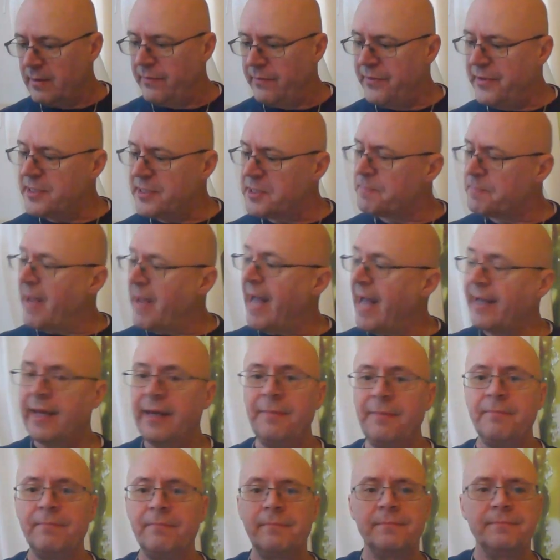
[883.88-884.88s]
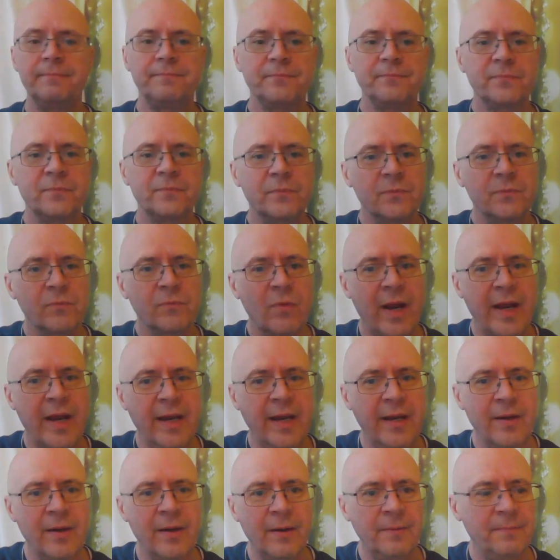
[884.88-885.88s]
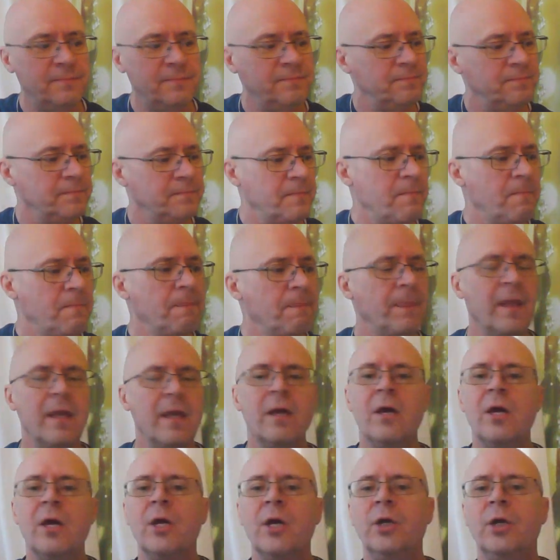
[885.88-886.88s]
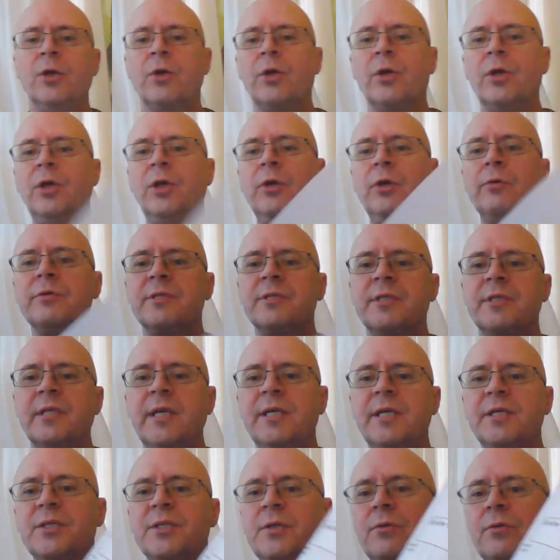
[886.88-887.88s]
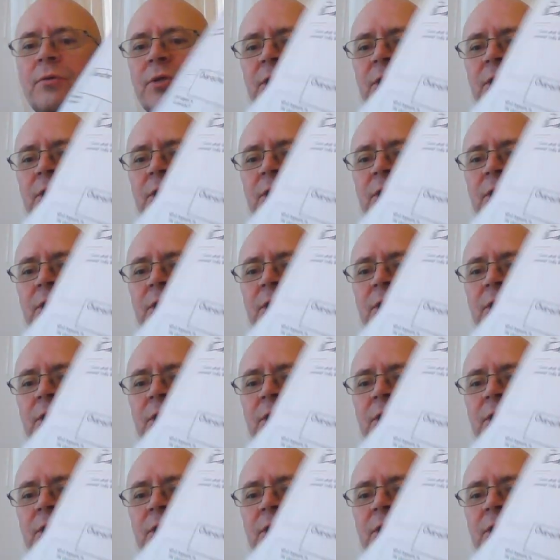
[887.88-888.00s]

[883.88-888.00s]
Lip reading: this packet right here, you're going to use these two